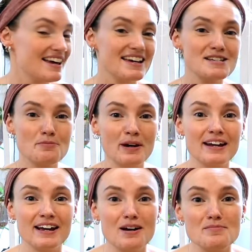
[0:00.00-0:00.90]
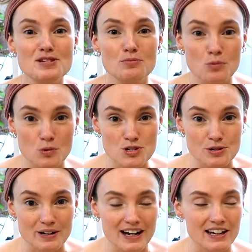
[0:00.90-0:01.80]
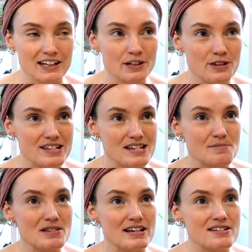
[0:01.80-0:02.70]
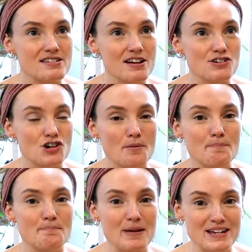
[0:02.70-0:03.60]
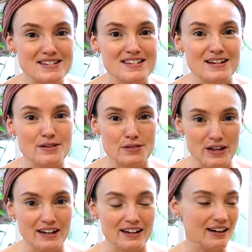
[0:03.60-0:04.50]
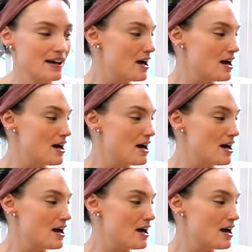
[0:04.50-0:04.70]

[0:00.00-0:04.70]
is when it comes to watering. And I know that seems like such a basic thing,